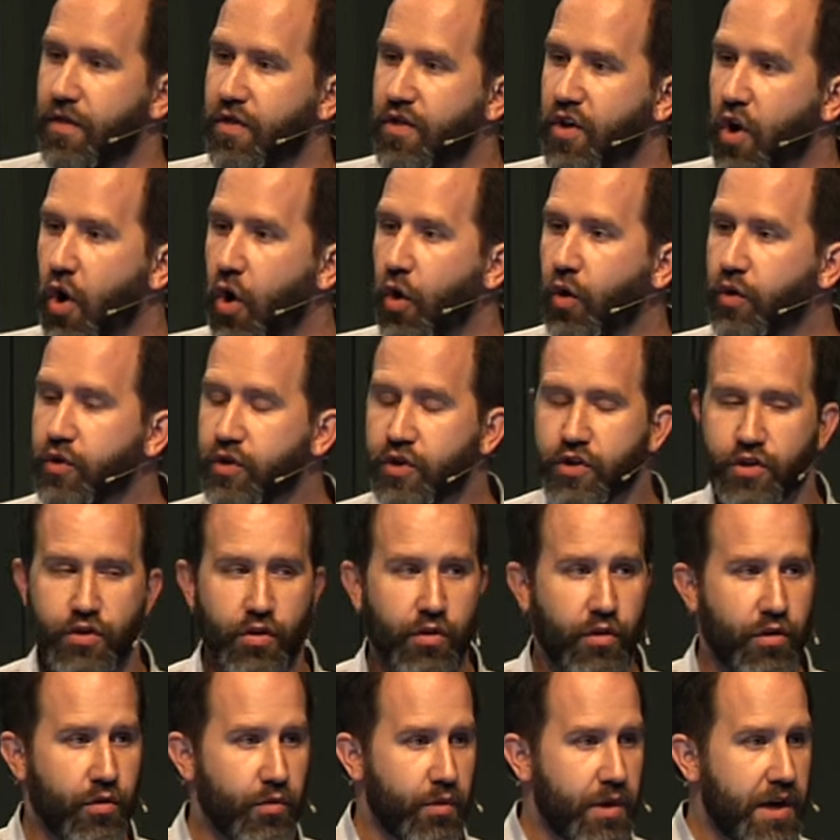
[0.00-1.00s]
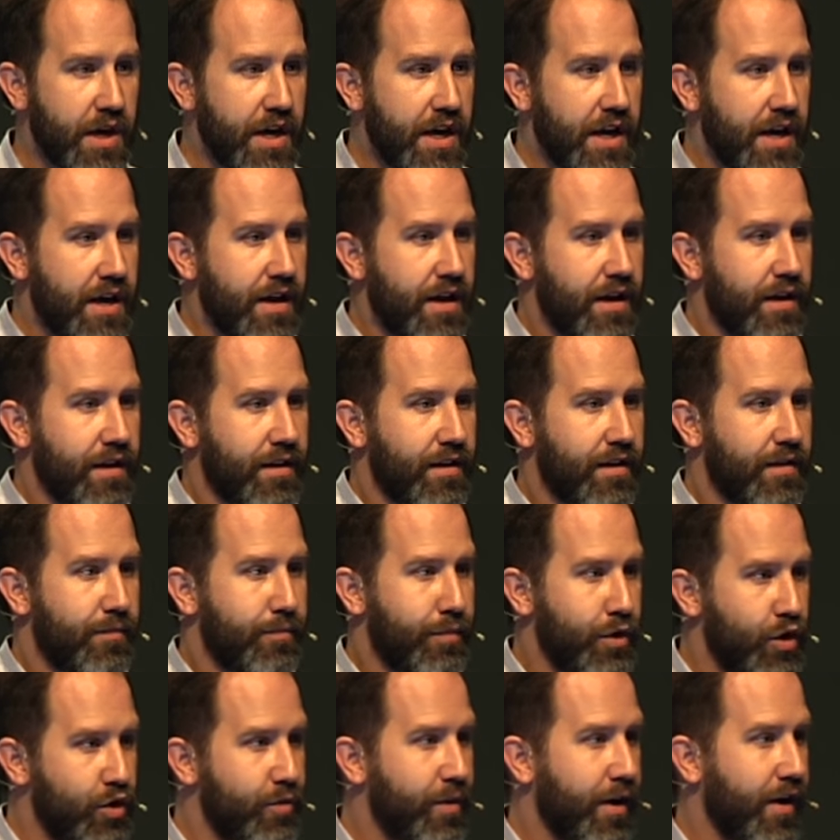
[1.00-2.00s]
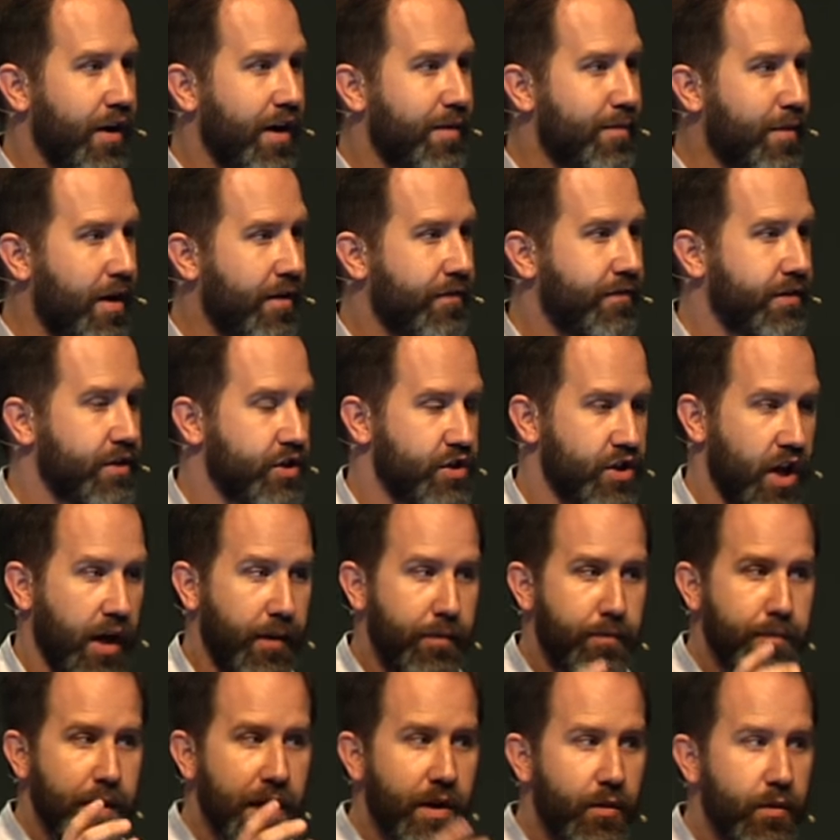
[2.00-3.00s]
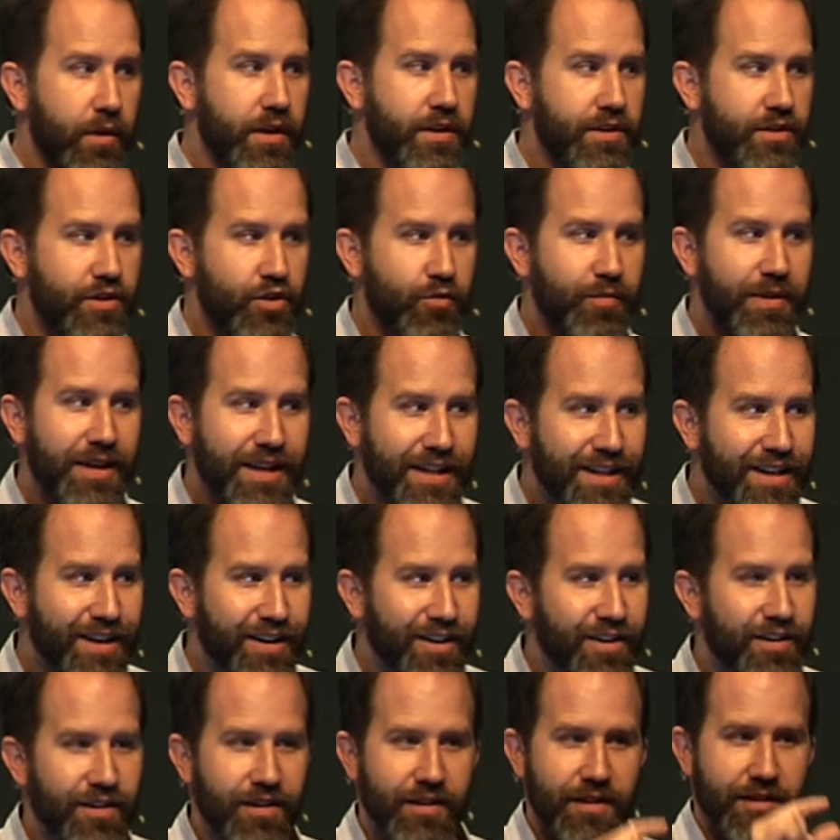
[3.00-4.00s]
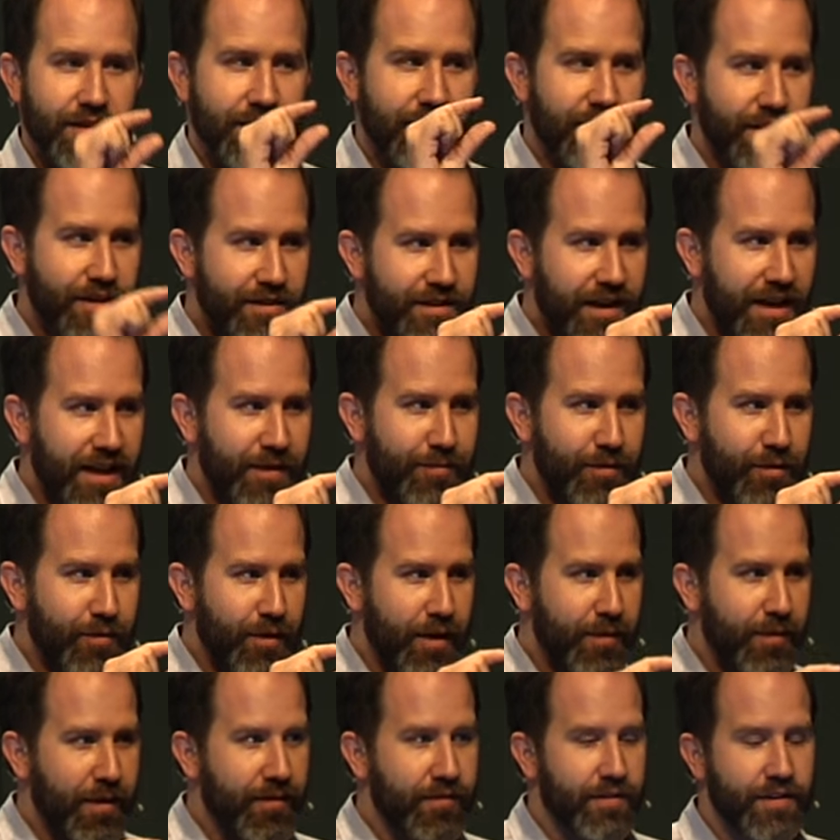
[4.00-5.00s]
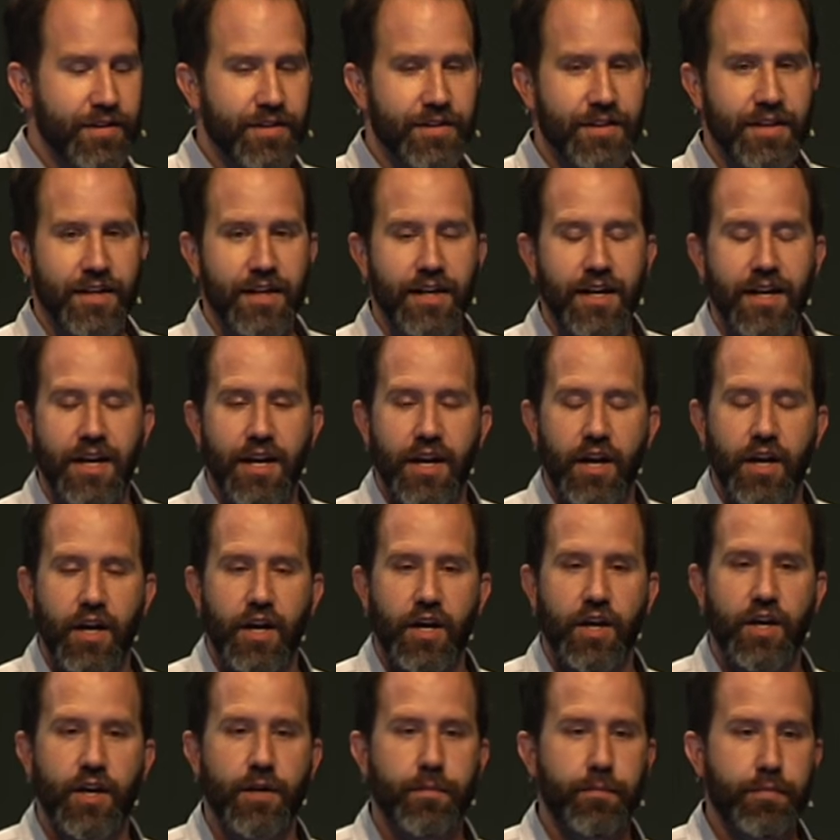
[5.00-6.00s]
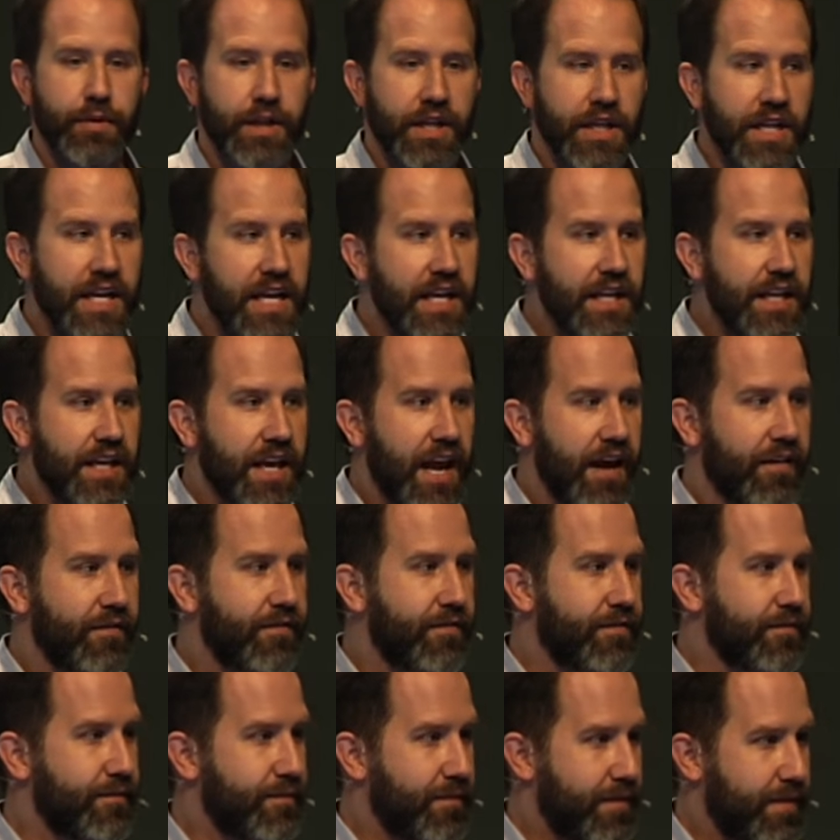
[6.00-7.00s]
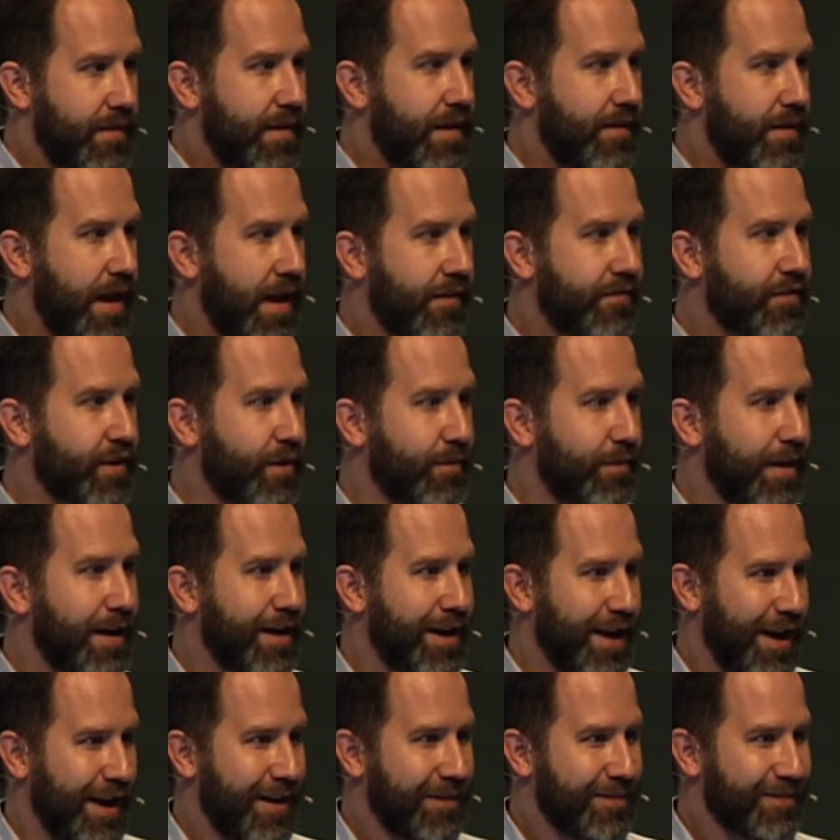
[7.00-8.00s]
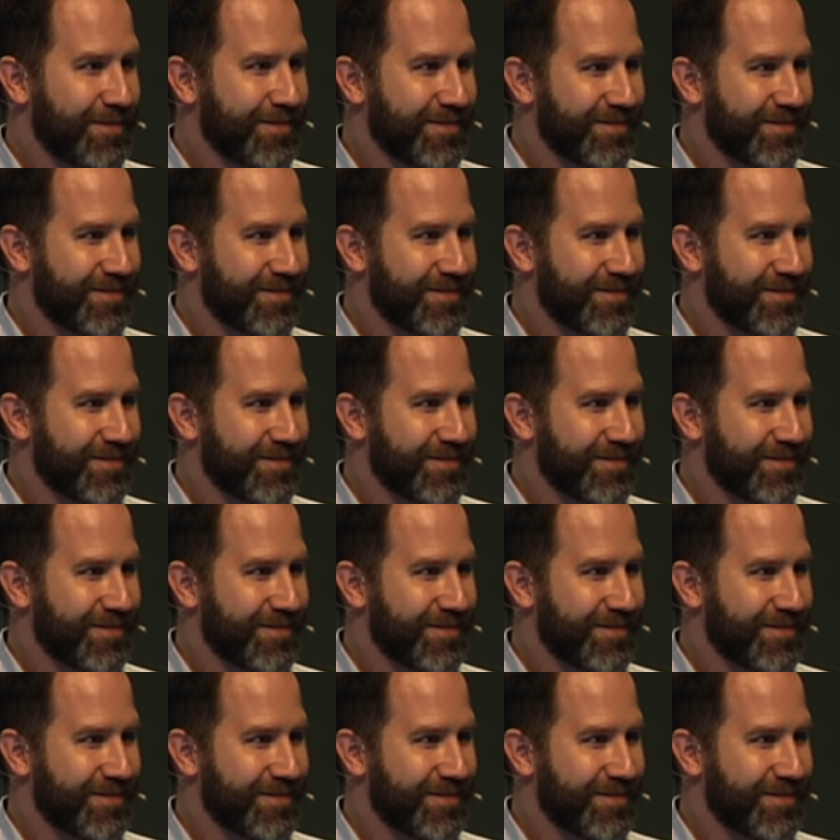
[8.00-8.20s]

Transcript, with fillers: Those 3 blueberry muffins, not big ones, to be clear, little tiny blueberry muffins, completely have effed up my day.